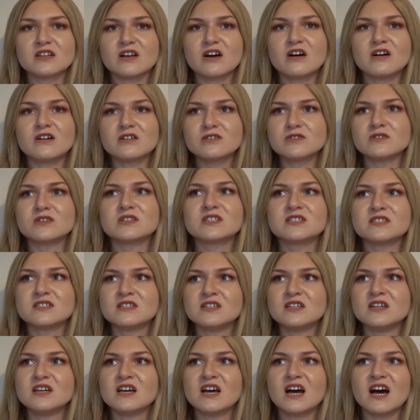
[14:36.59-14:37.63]
Arnold
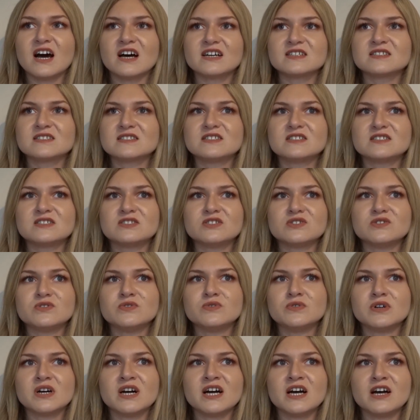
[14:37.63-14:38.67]
has to
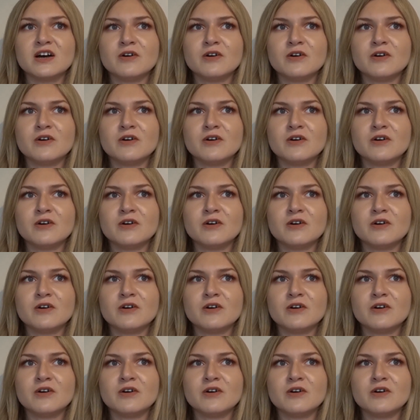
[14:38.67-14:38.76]
do